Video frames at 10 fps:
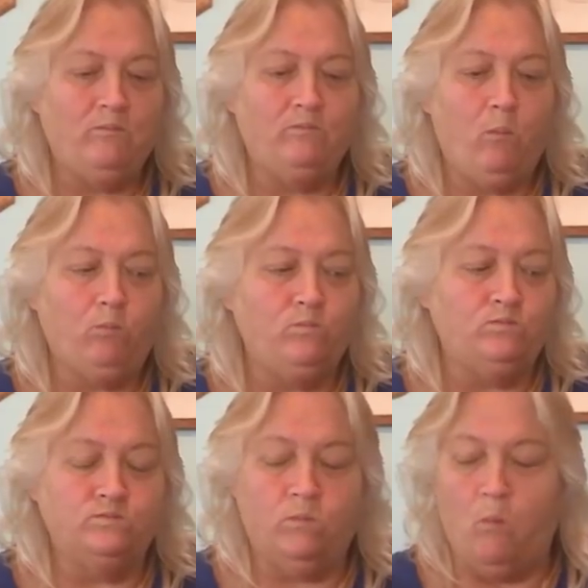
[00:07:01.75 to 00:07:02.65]

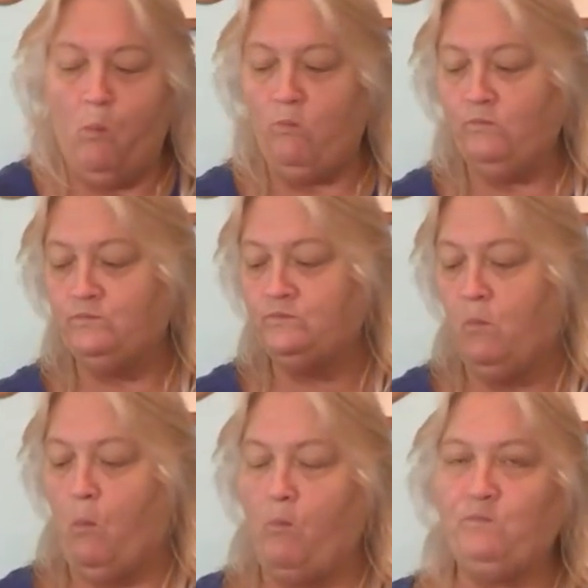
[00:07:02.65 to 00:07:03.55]

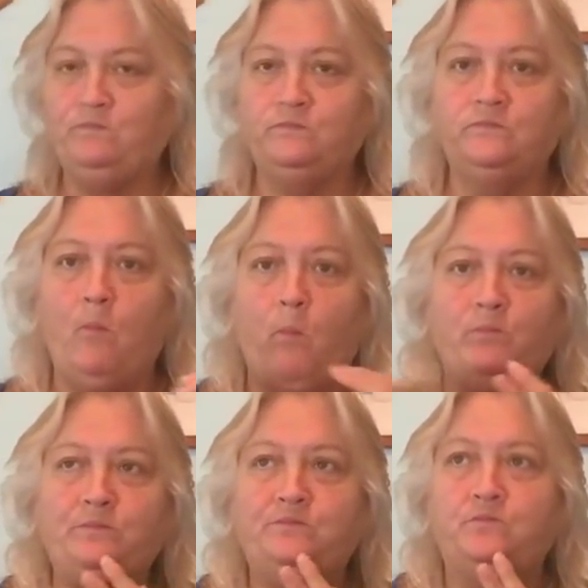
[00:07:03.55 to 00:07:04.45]

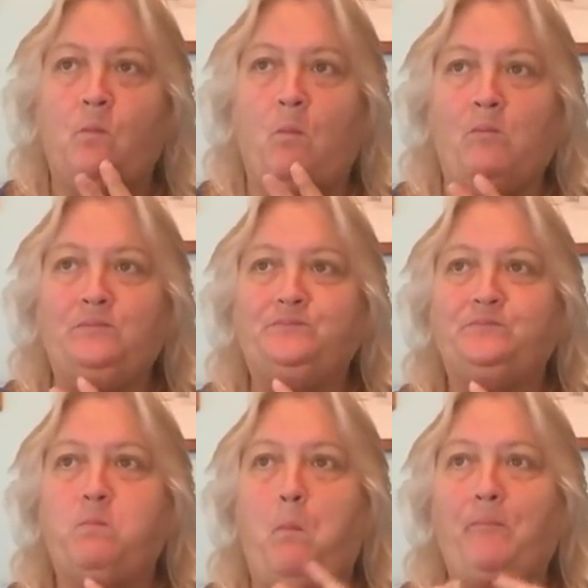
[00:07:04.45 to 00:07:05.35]

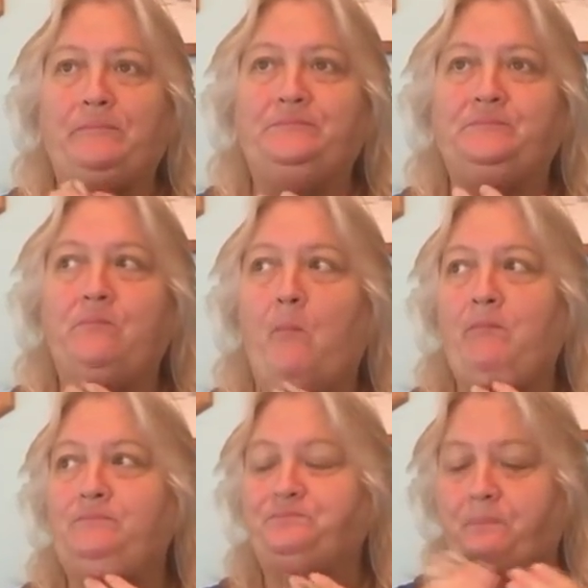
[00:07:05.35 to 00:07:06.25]

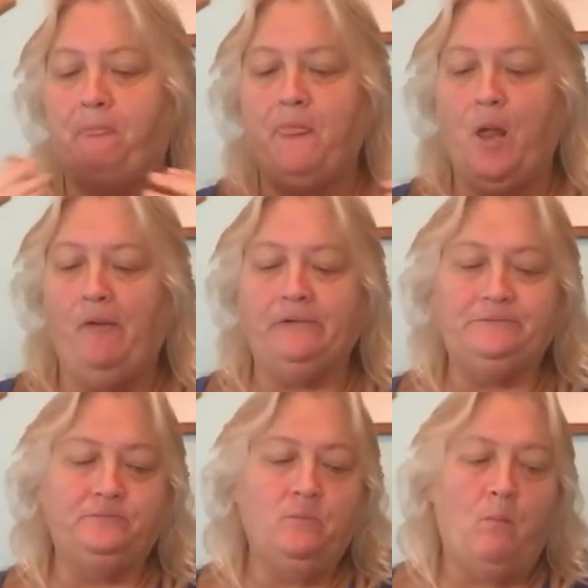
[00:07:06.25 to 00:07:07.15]

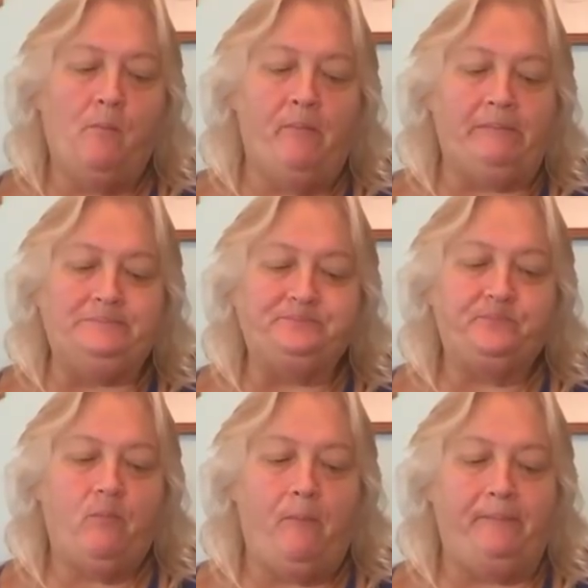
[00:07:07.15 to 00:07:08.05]
(silence)